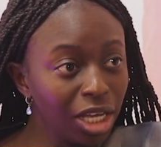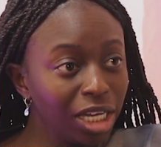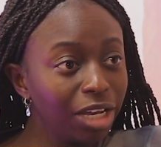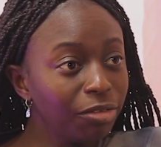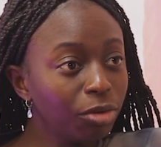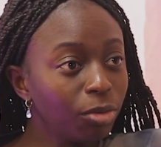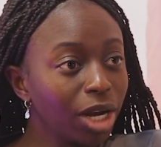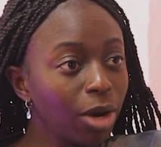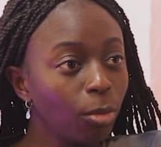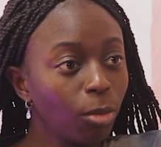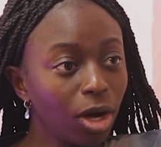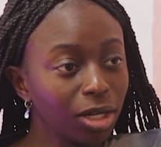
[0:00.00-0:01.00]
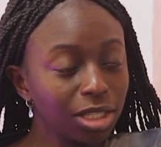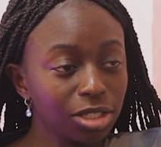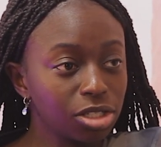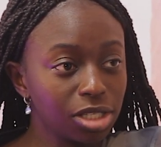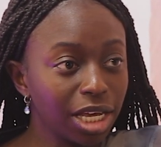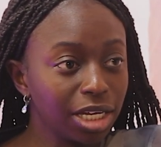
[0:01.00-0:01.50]
Even when I walked the
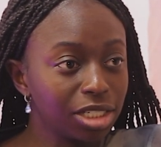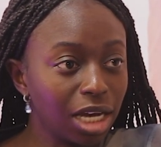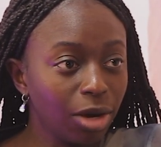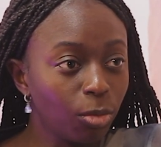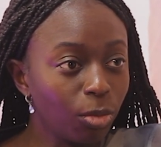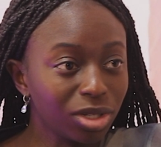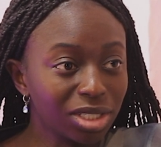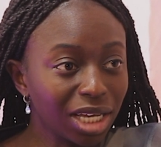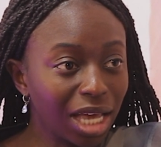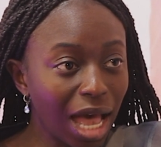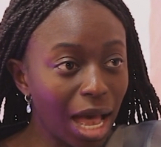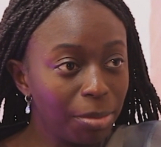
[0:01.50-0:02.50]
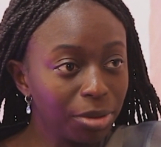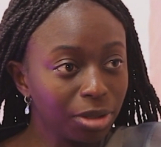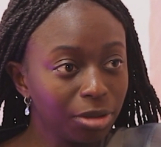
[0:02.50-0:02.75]
stage, I wasn't happy